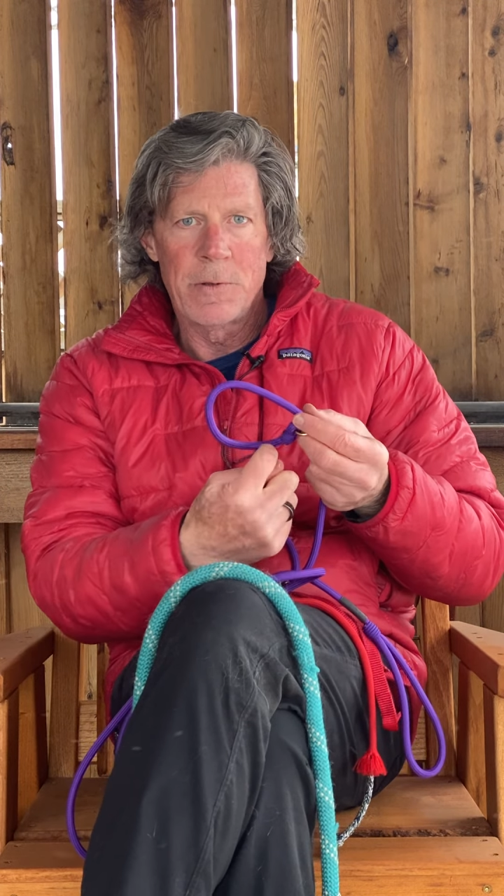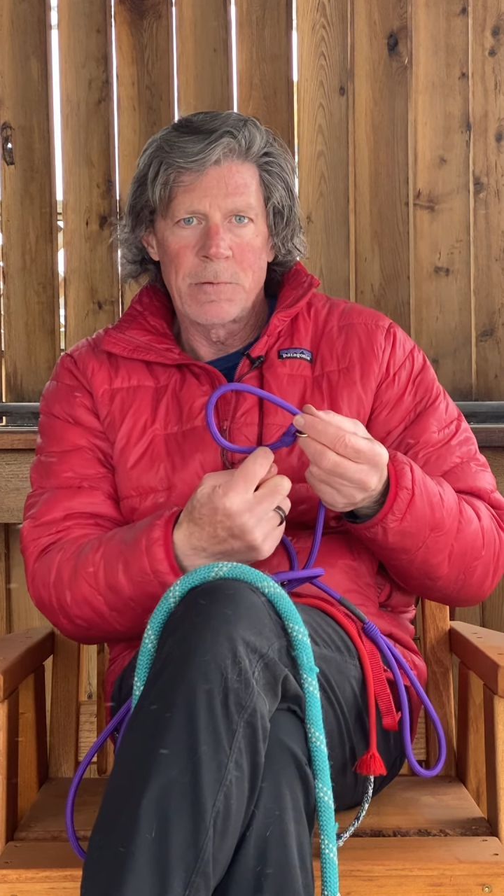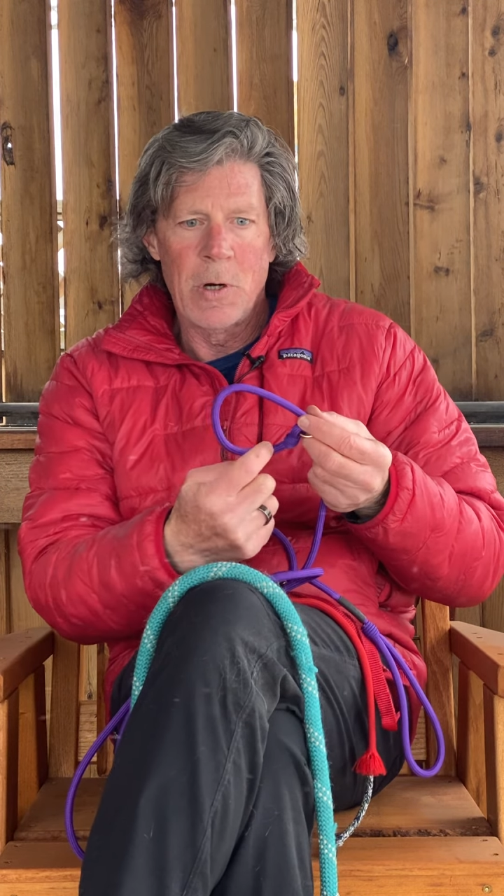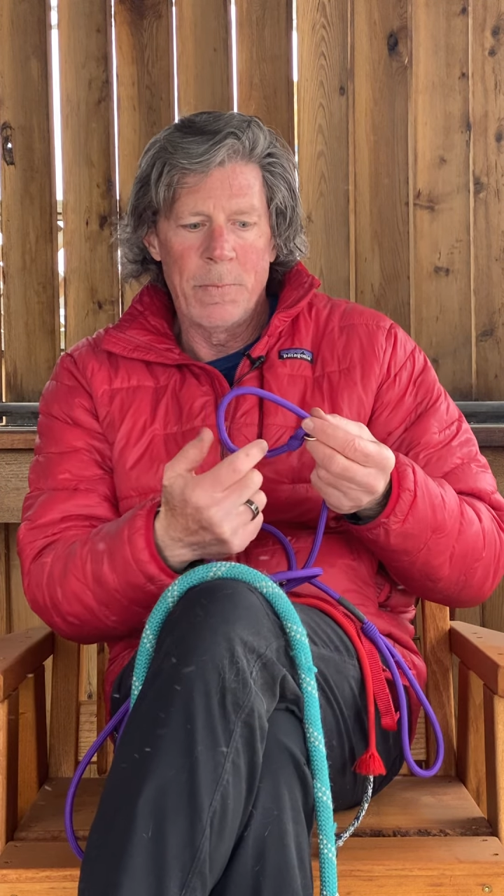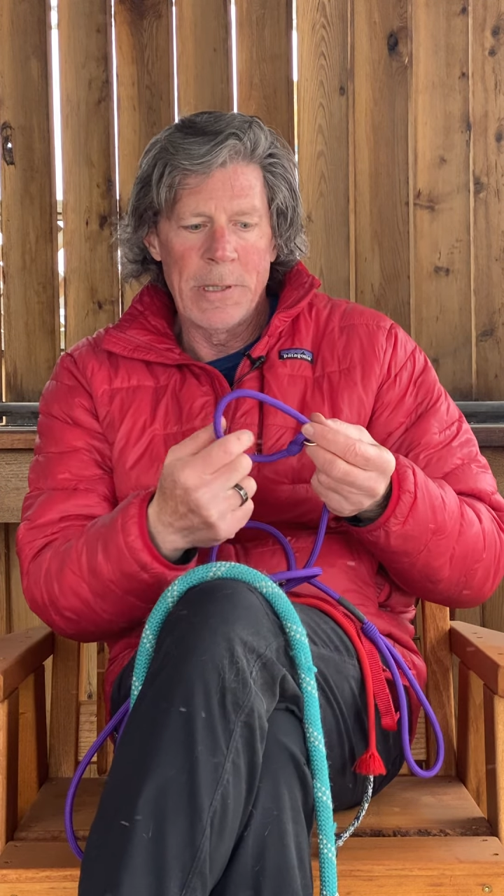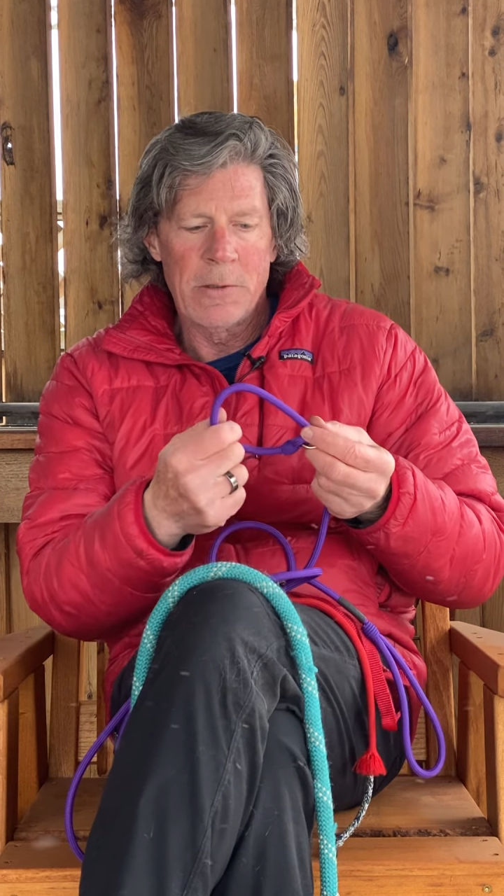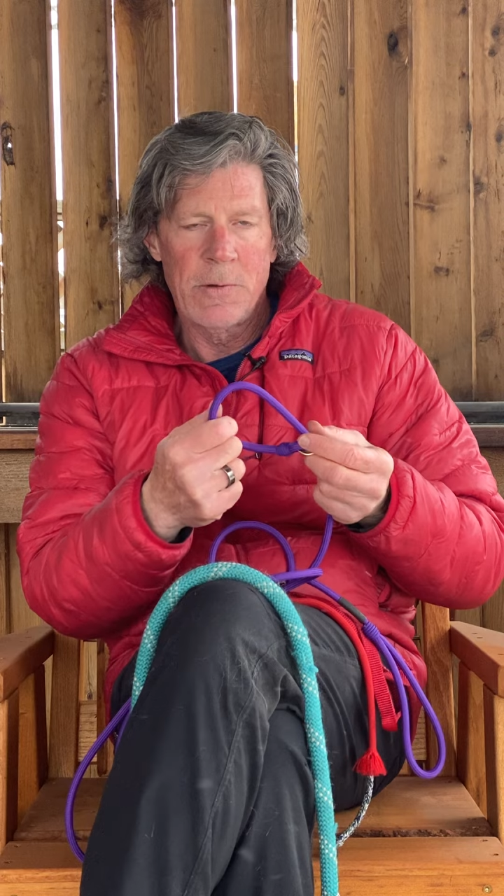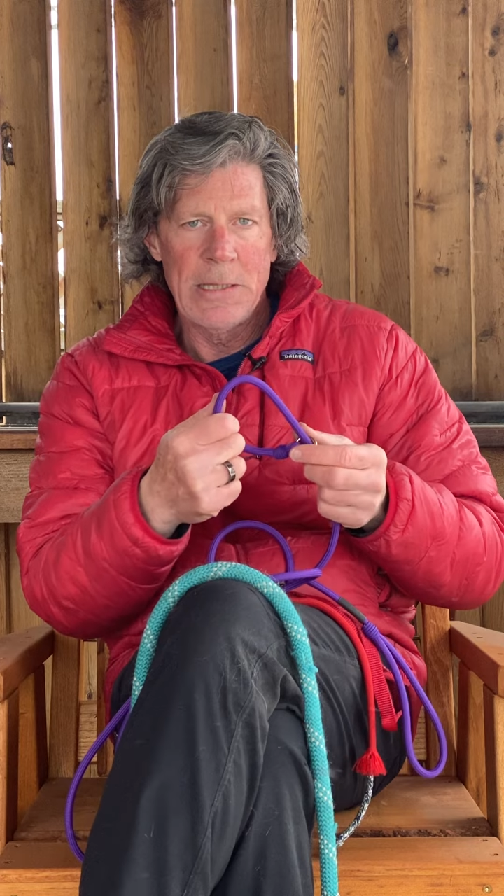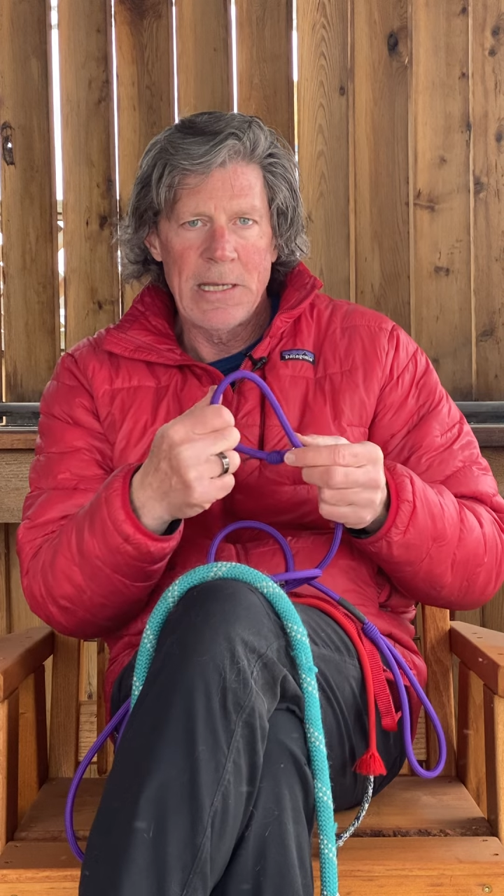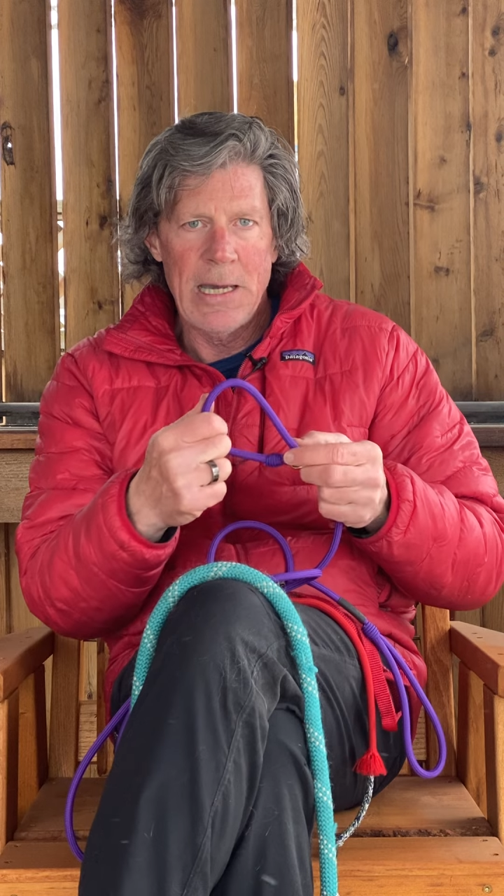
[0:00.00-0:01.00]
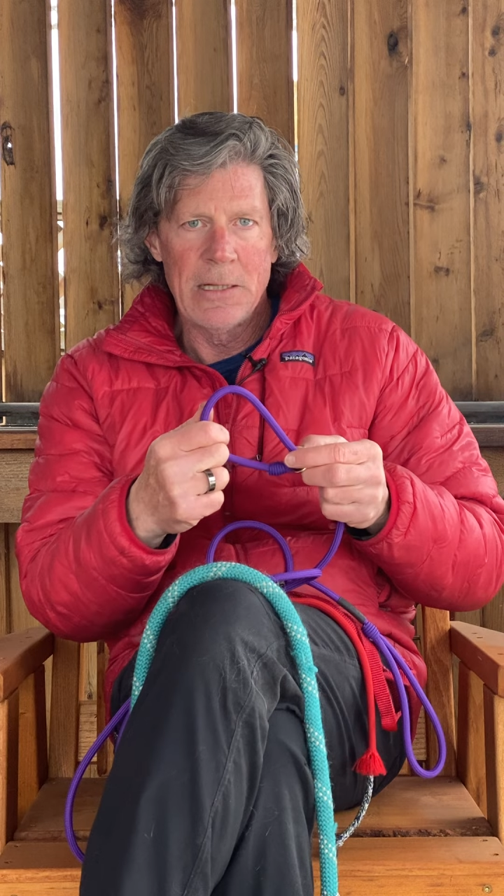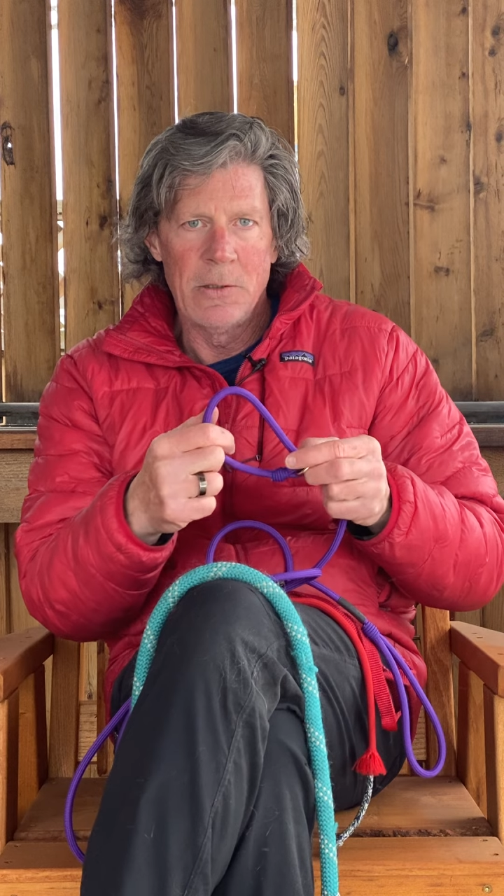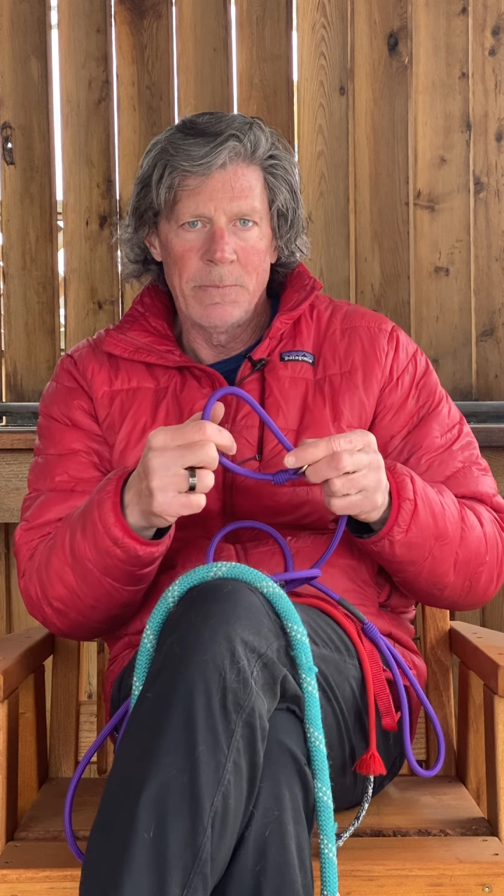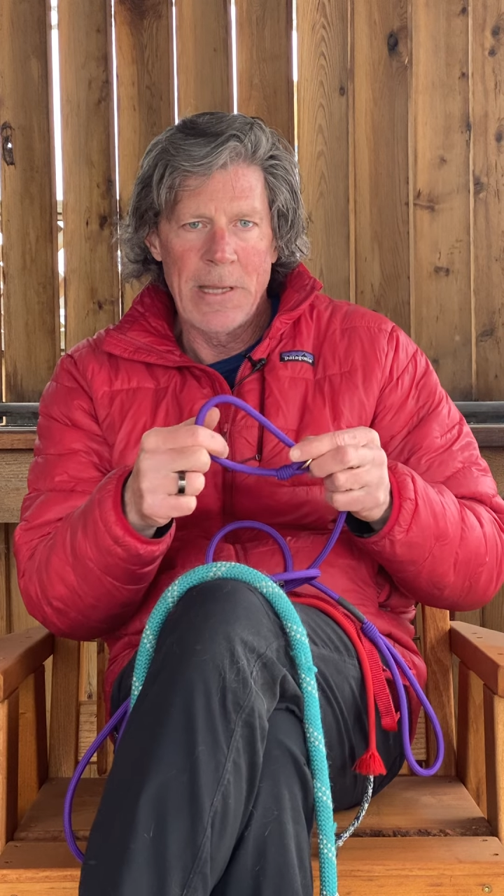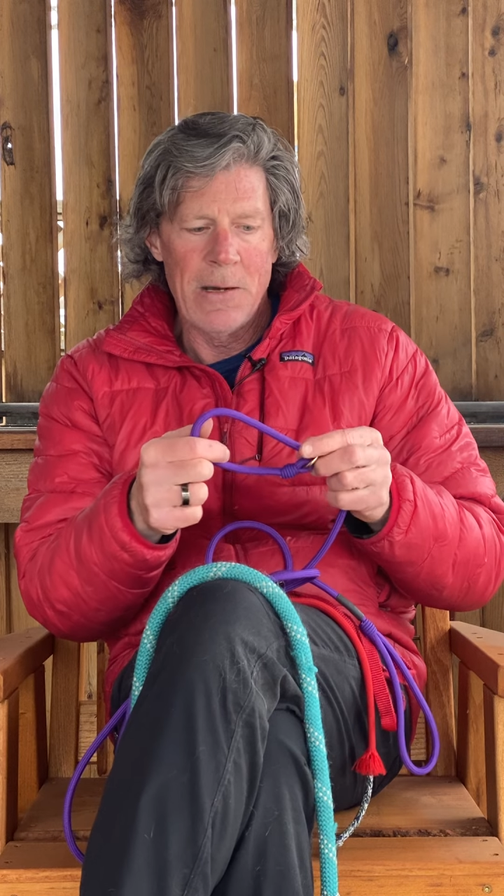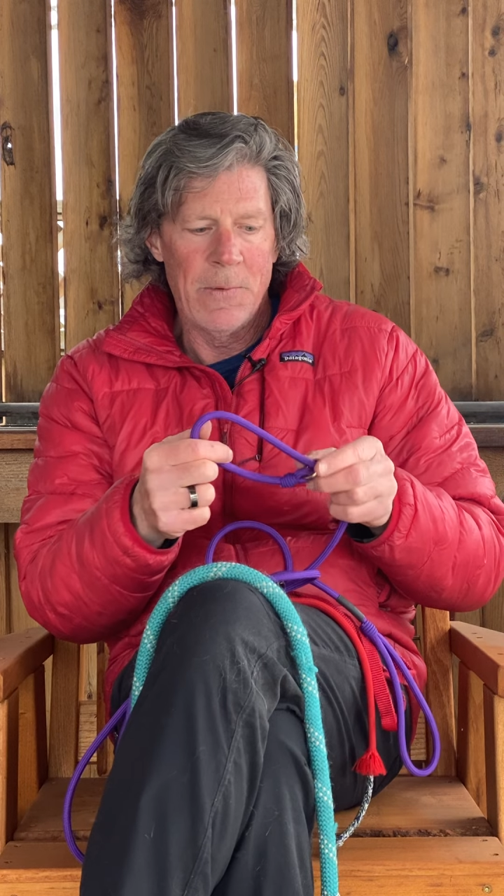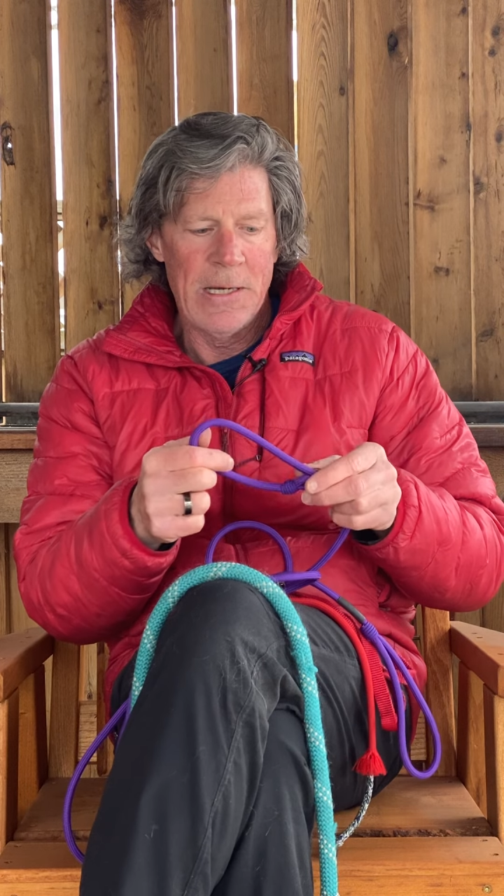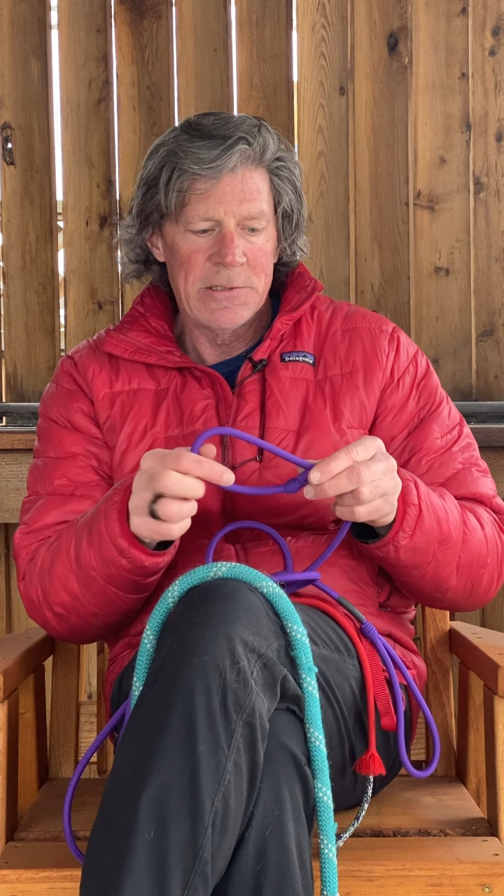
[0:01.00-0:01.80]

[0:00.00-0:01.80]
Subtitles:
the rope and create the head loop that way.